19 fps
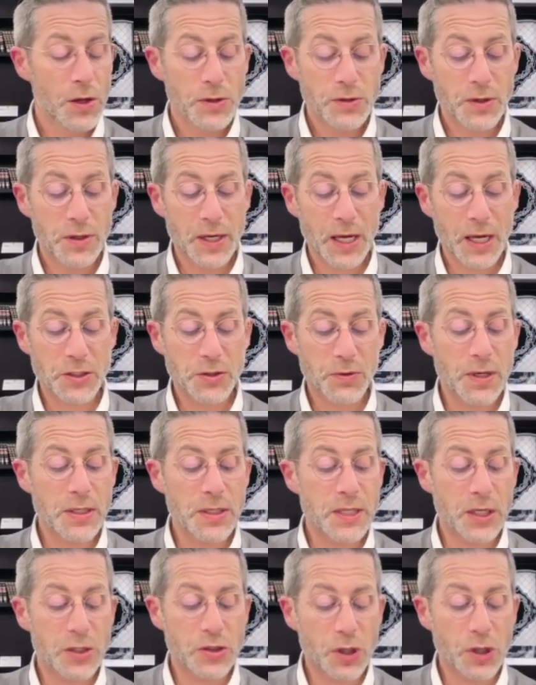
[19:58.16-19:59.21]
So the answer
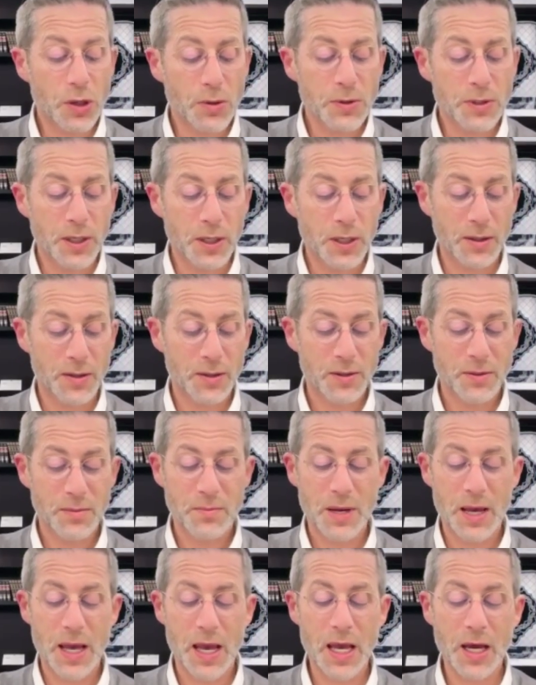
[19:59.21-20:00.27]
is that Toda
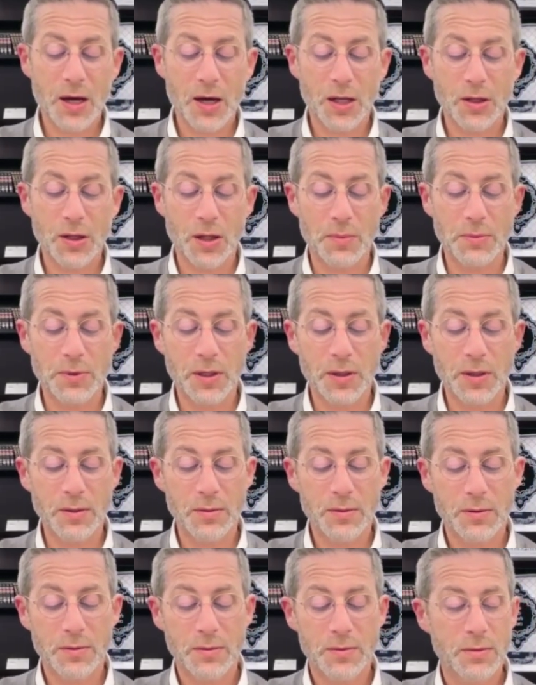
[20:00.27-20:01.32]
mehechan lamda
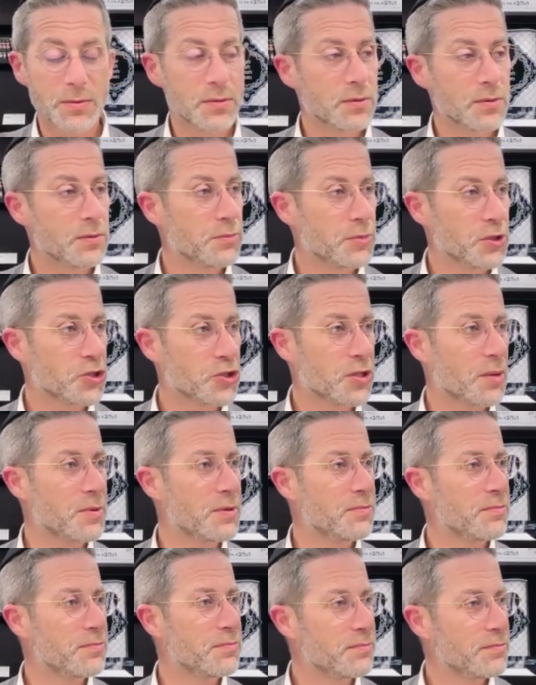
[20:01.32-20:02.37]

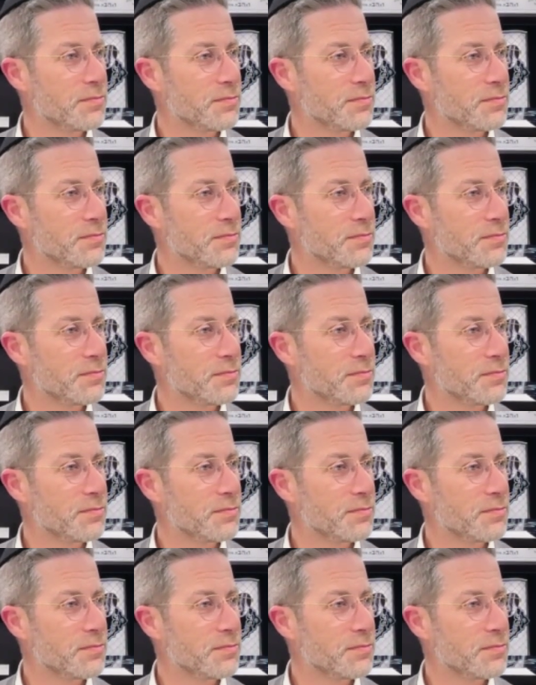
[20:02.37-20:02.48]
mishlamim.